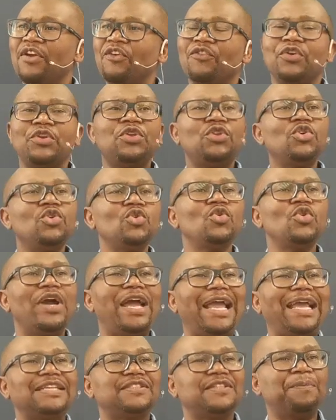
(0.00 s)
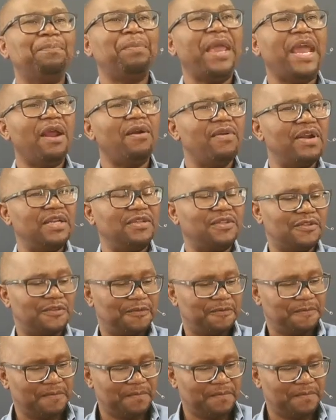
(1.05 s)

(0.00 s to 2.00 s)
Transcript: for you as a parent,